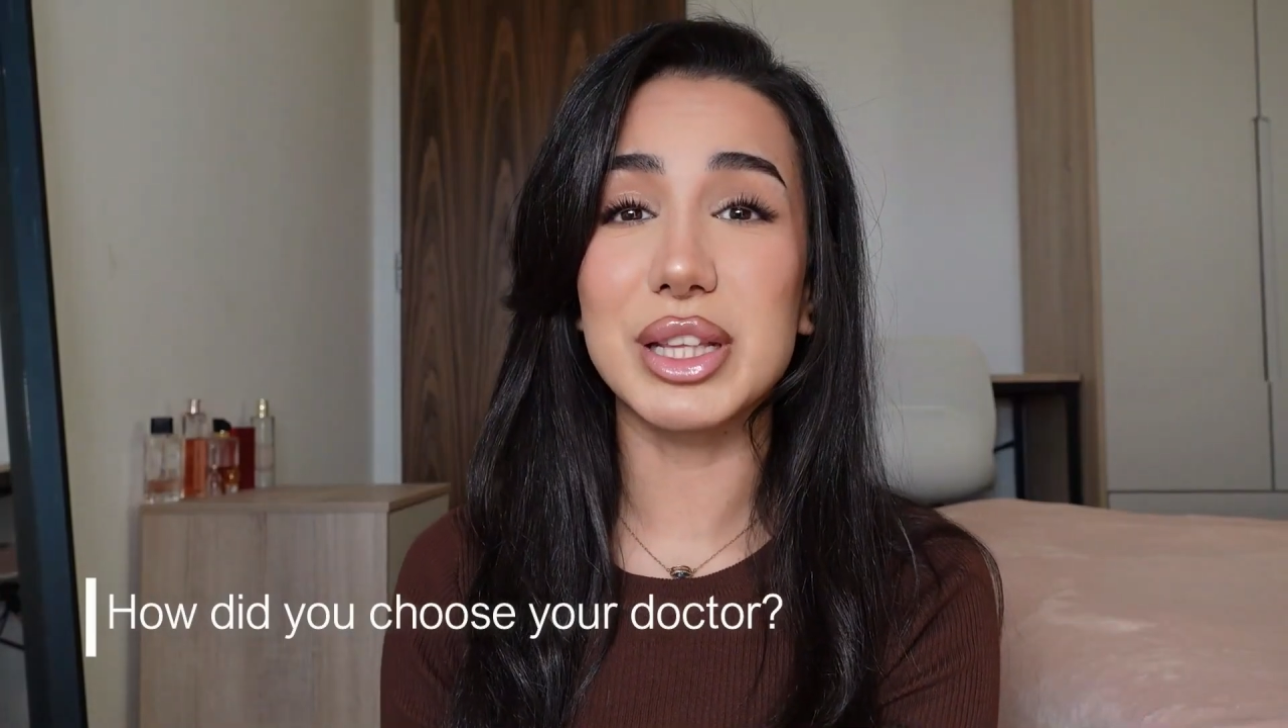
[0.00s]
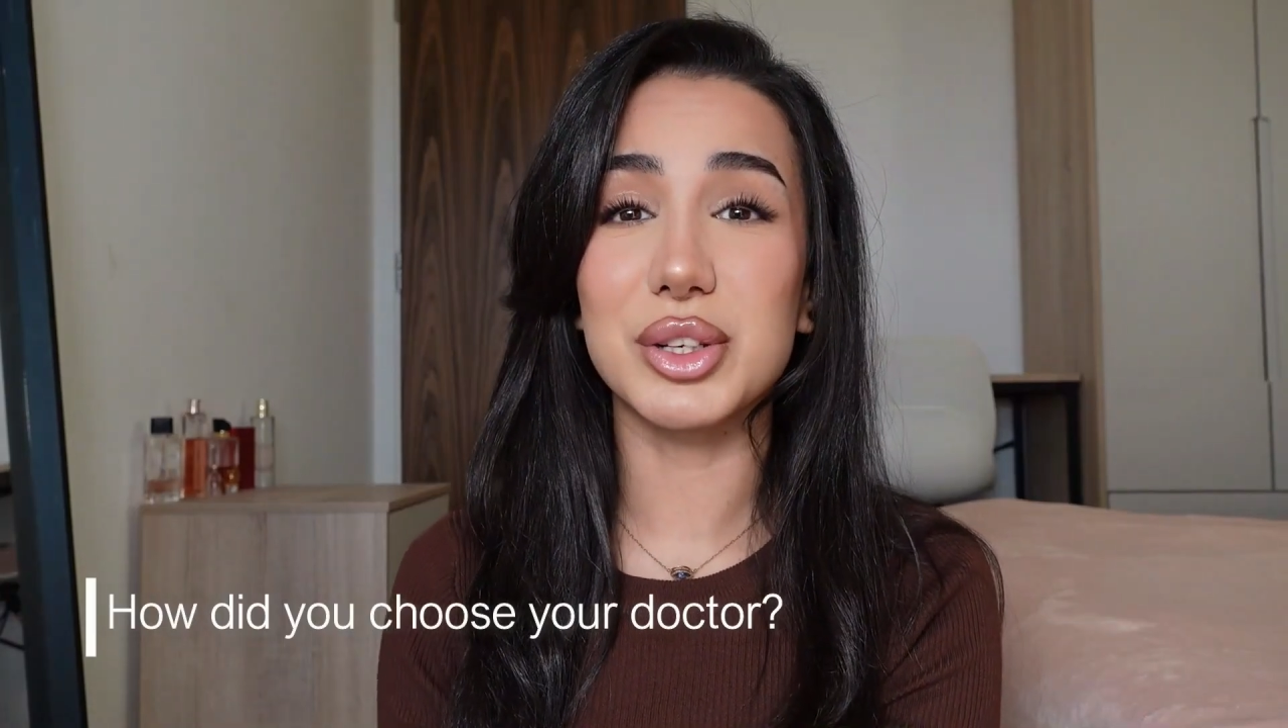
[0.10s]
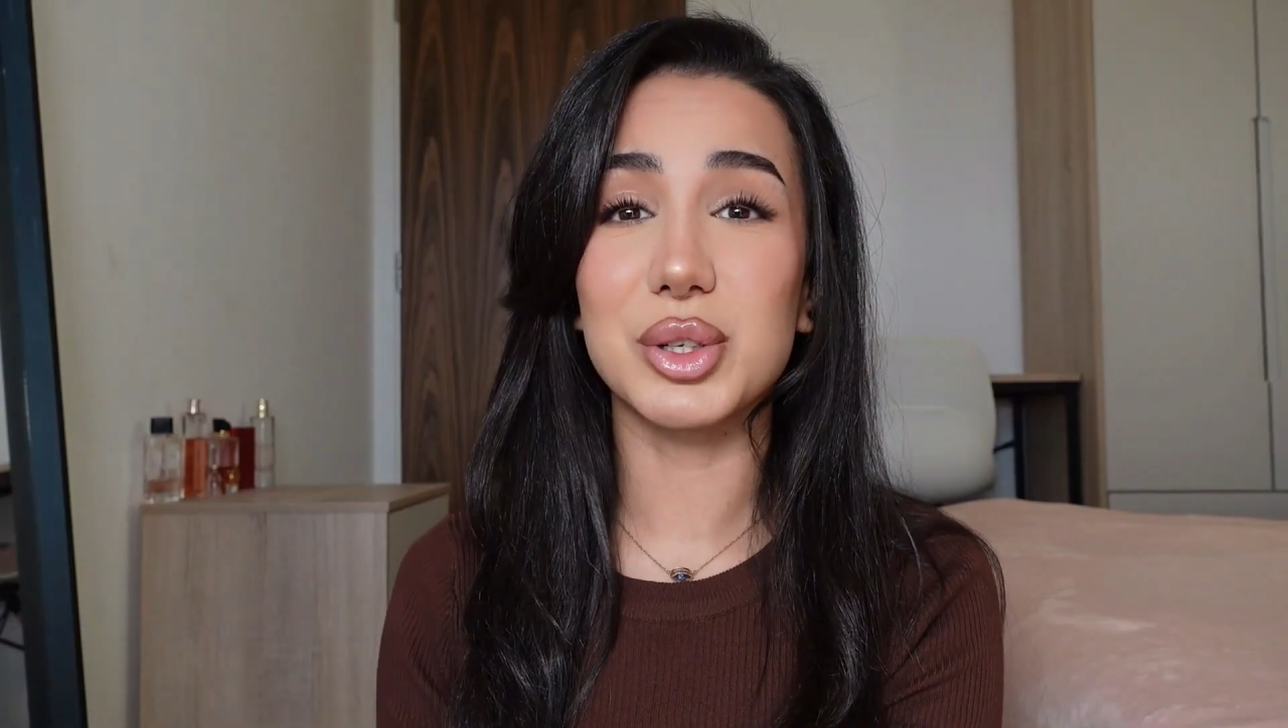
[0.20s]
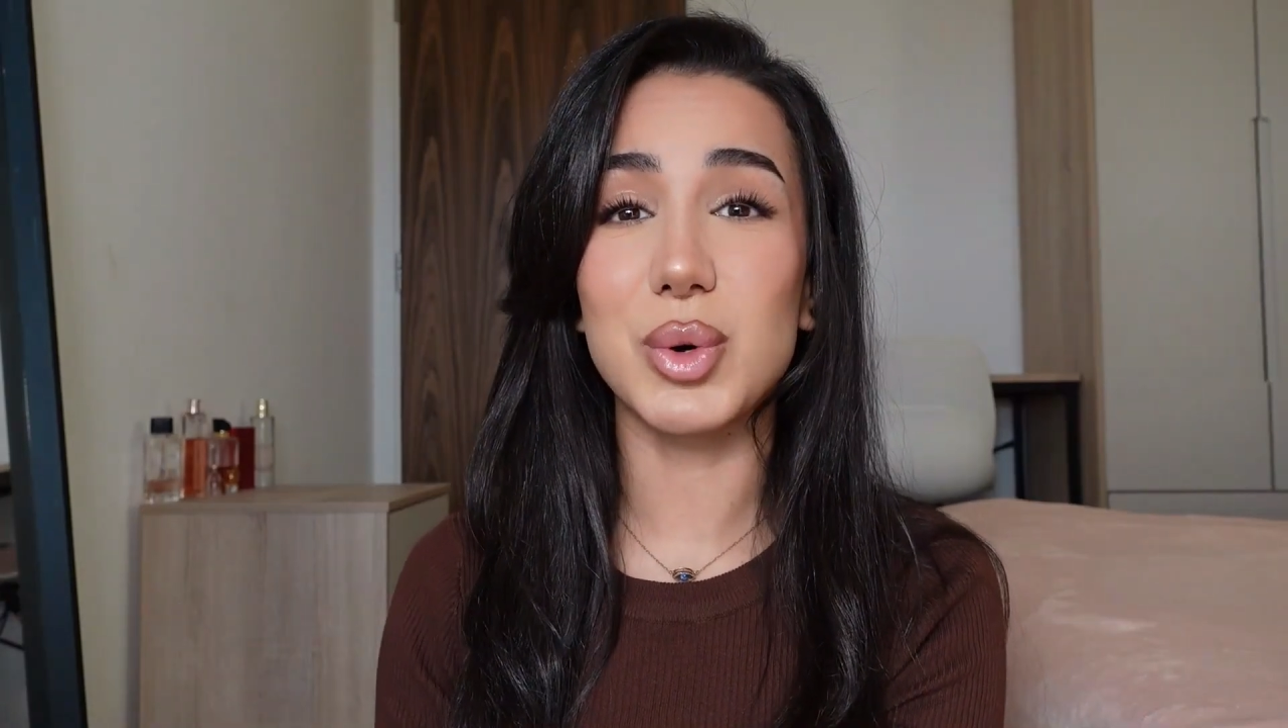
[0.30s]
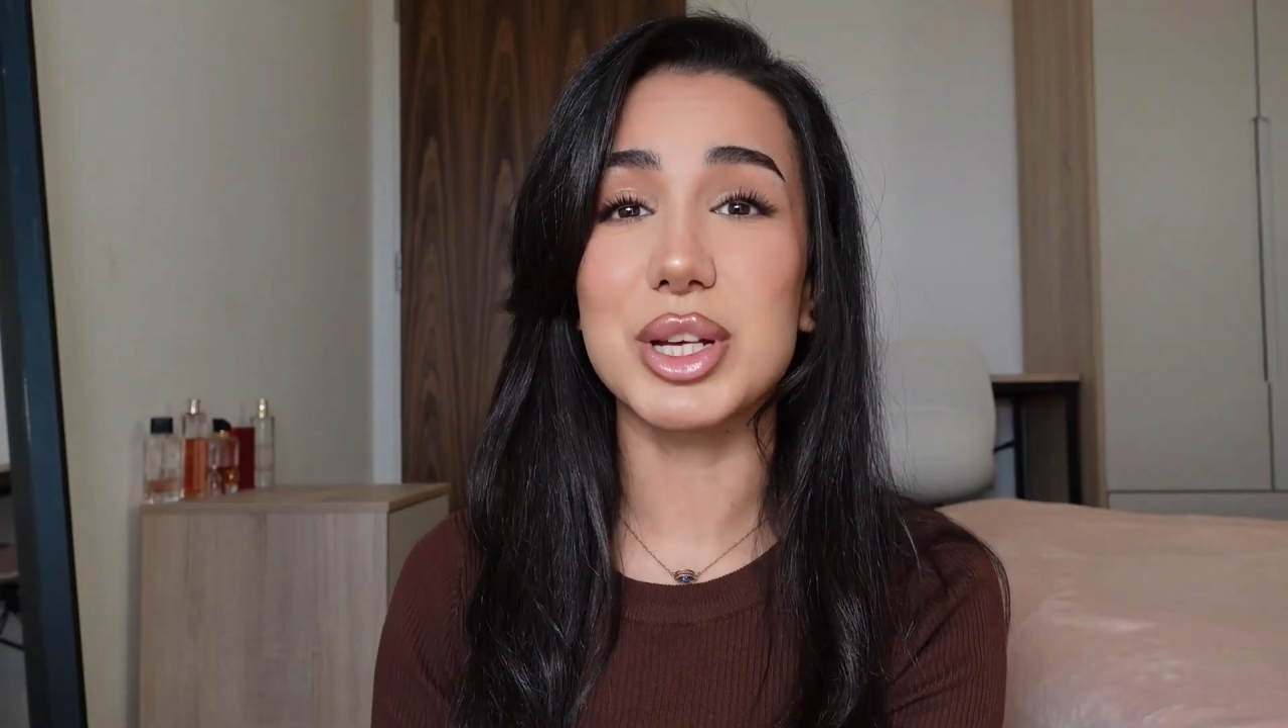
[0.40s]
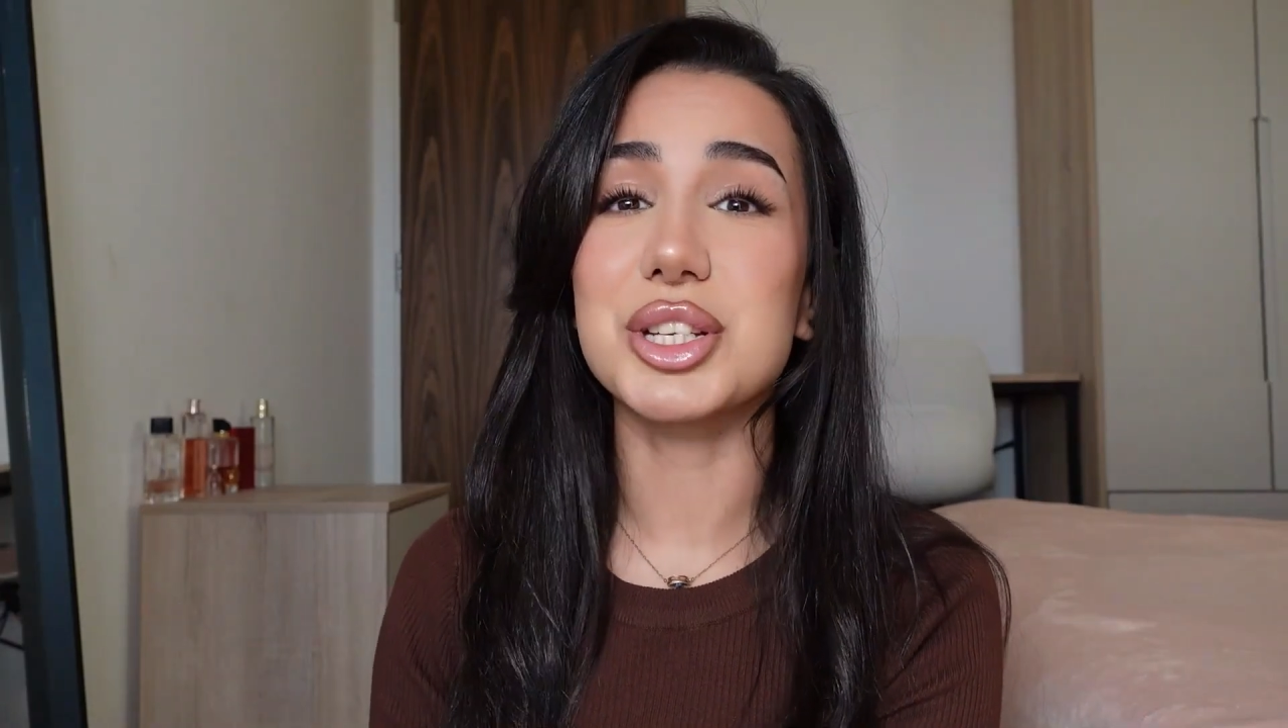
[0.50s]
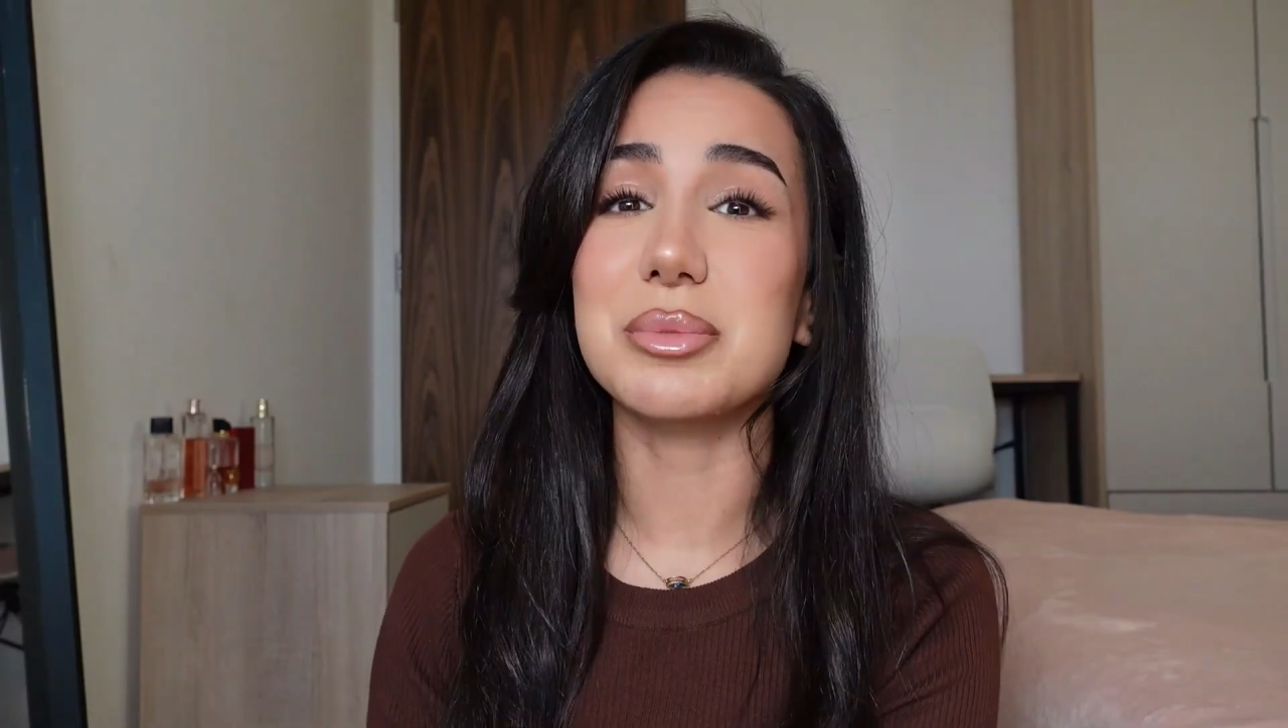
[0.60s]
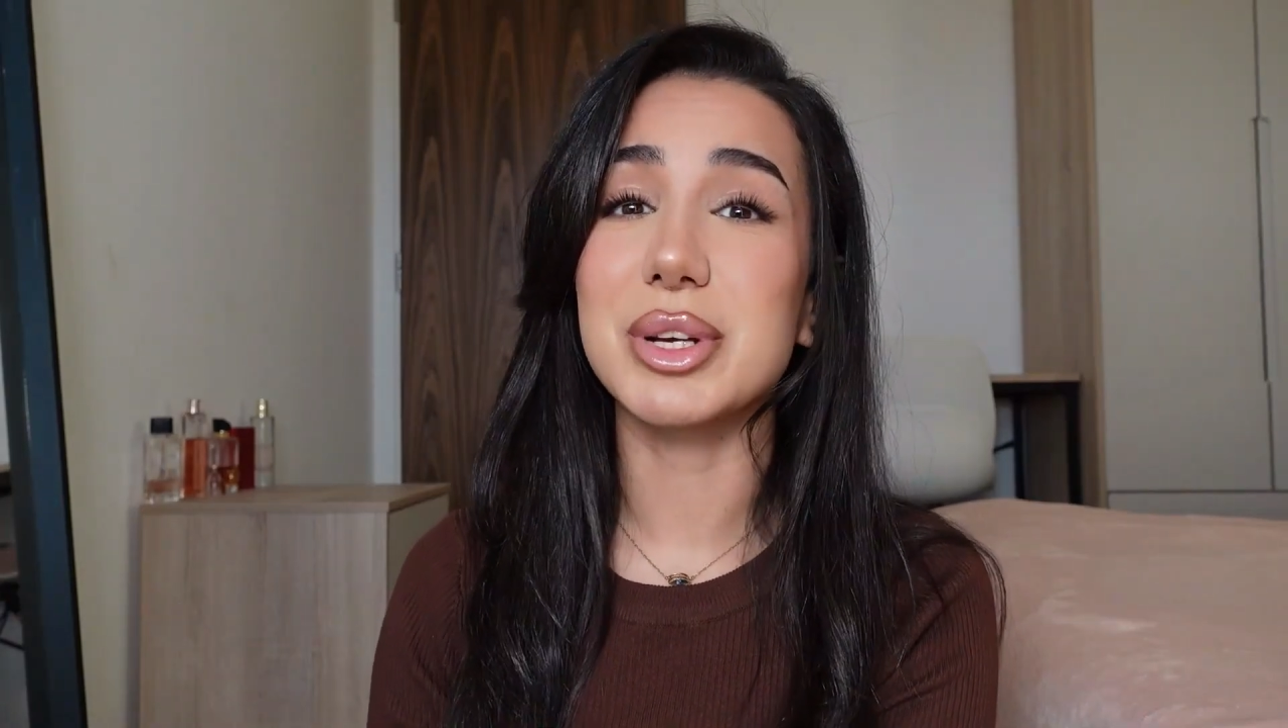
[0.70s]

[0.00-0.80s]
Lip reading: good question